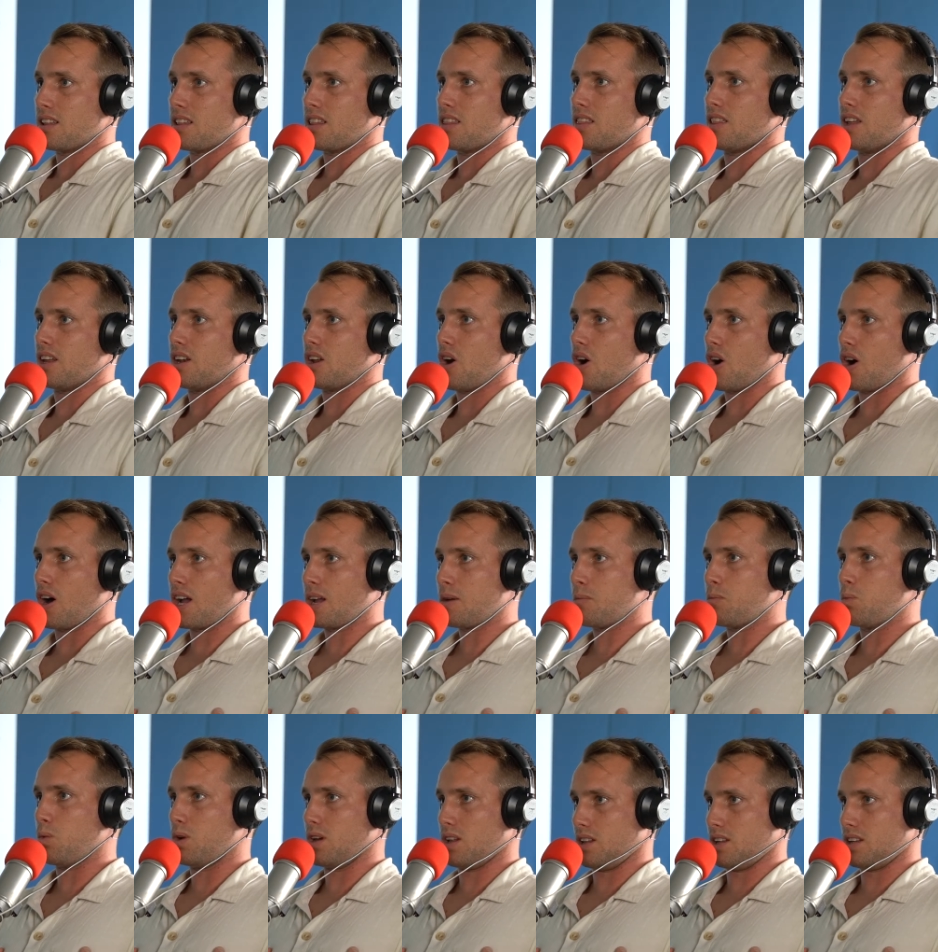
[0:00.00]
that
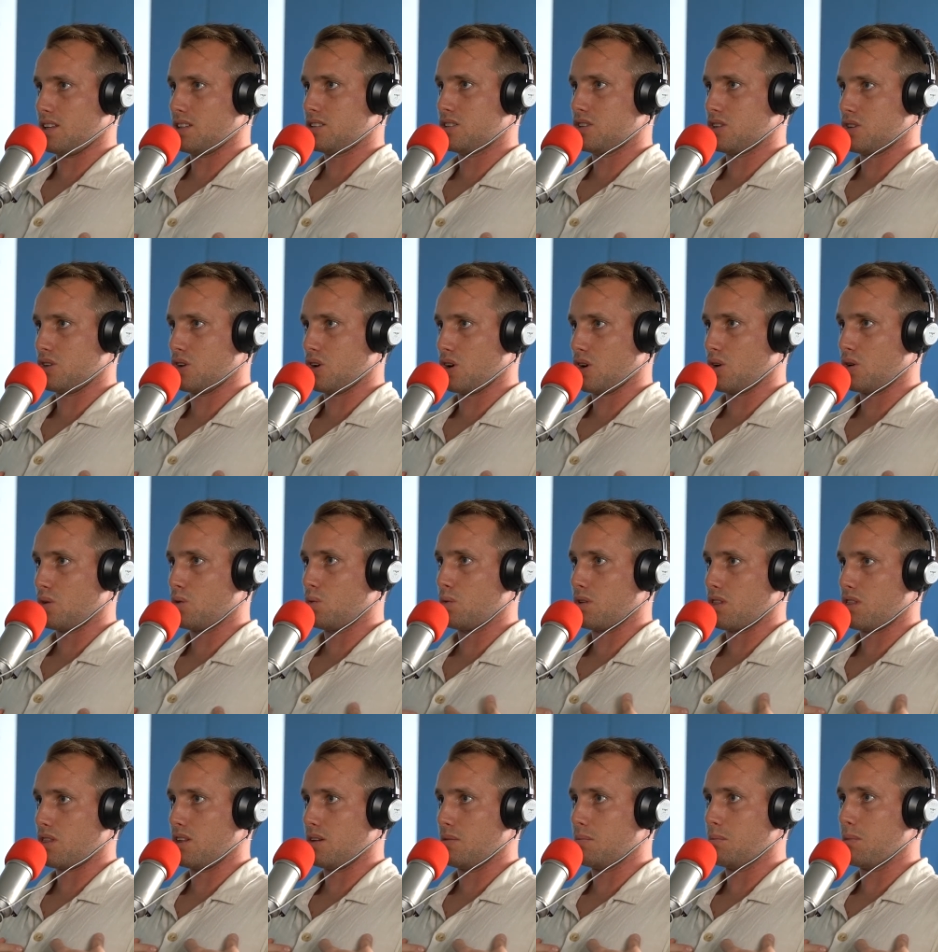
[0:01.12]
I'm willing to go
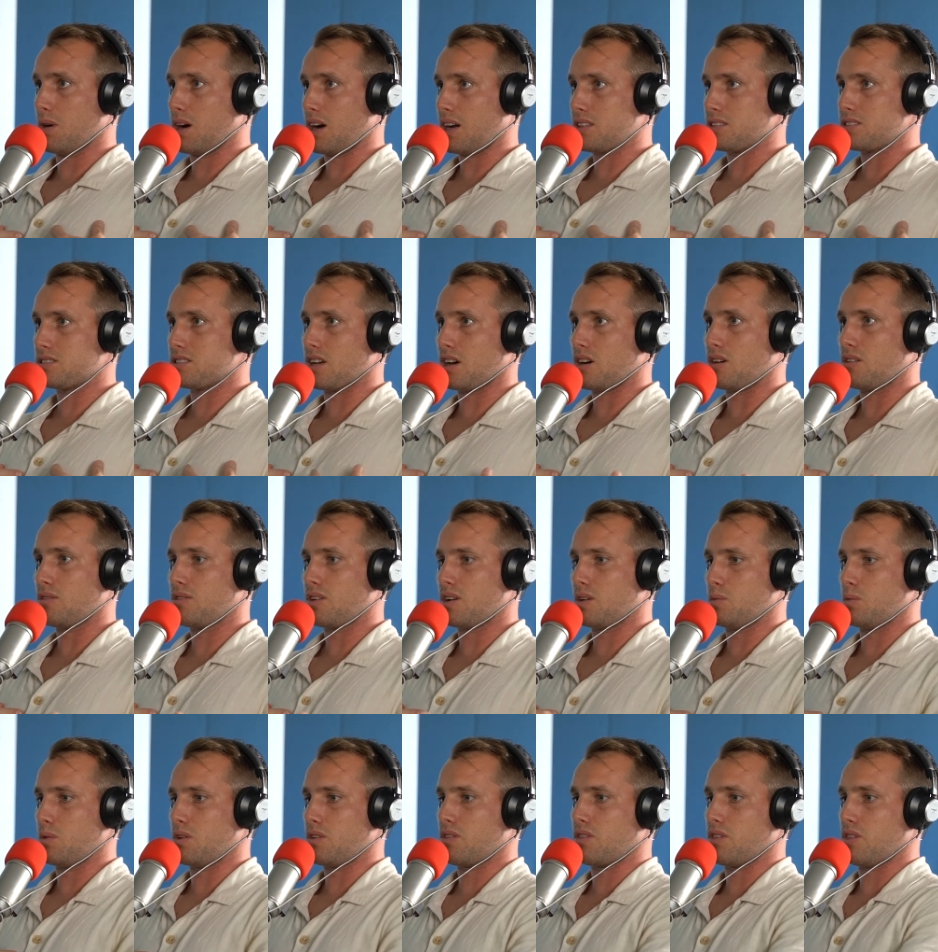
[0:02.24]
within myself
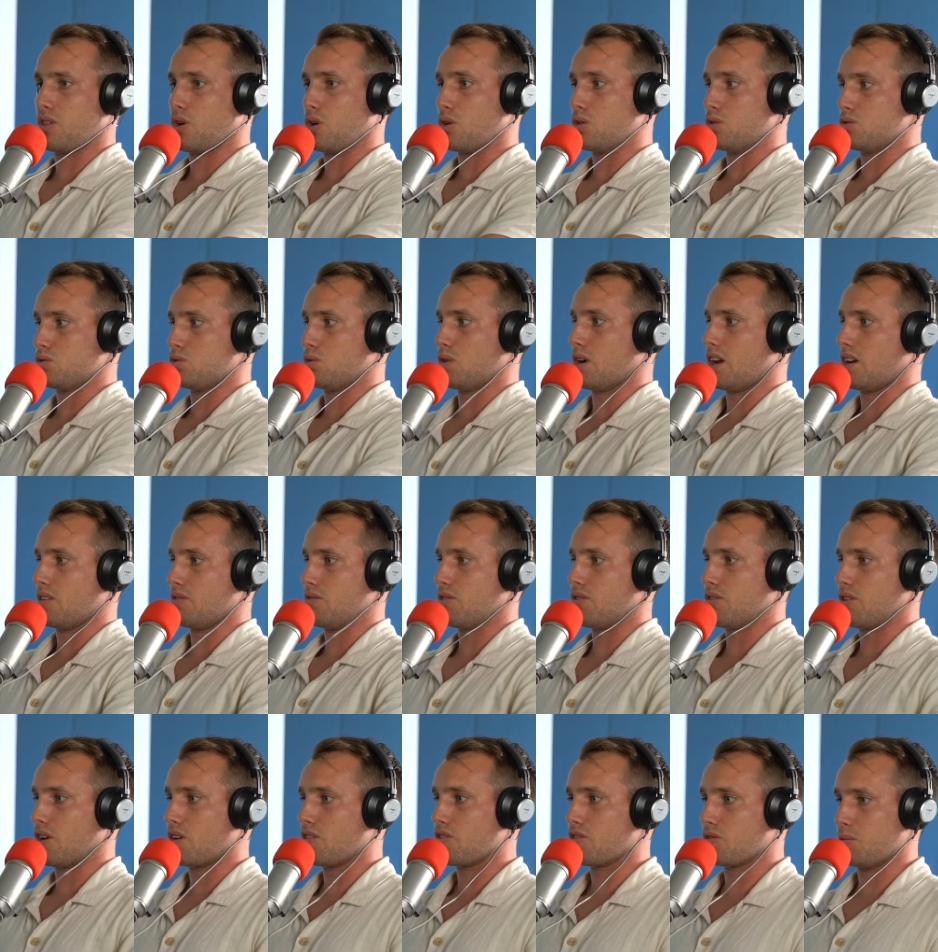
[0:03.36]
and with those right in
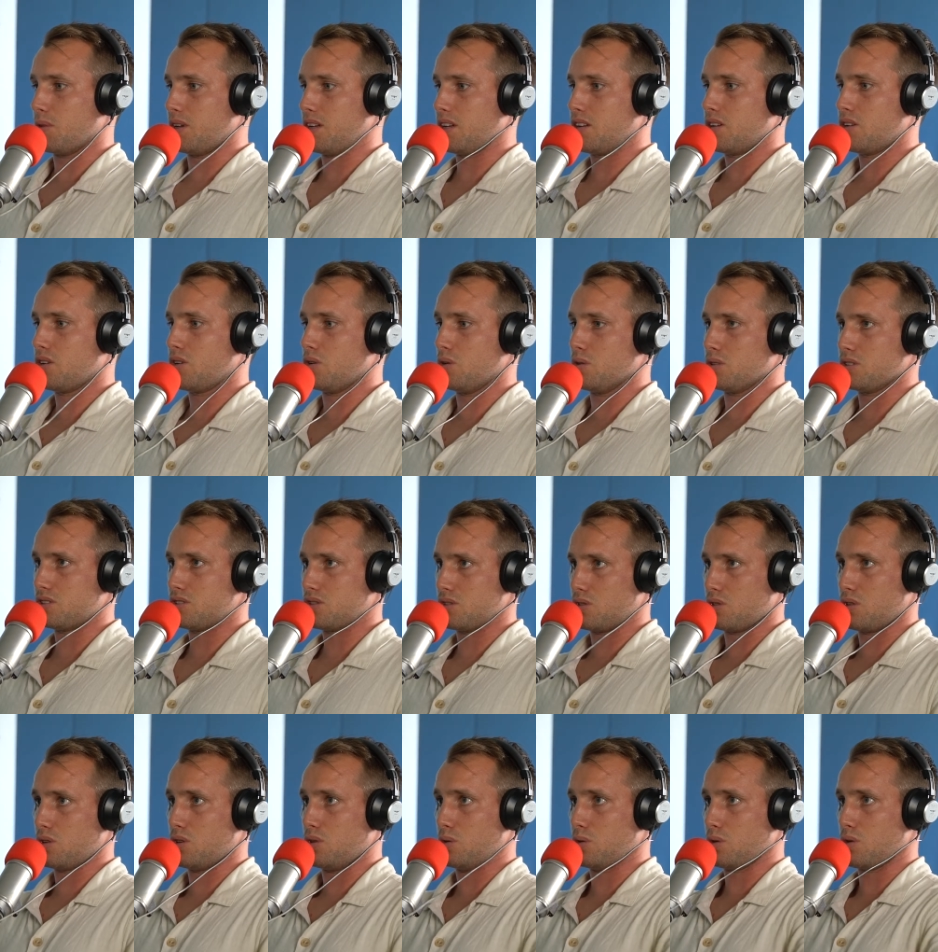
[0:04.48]
front of me who are, sort
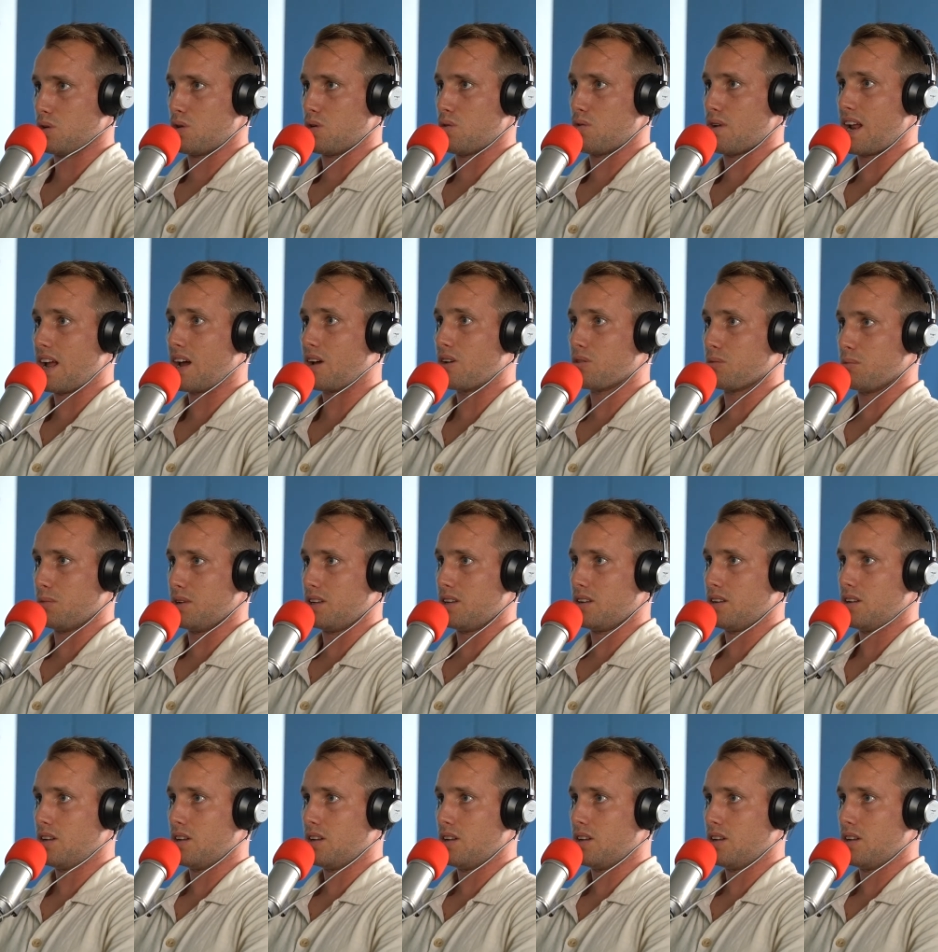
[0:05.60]
of, who are around me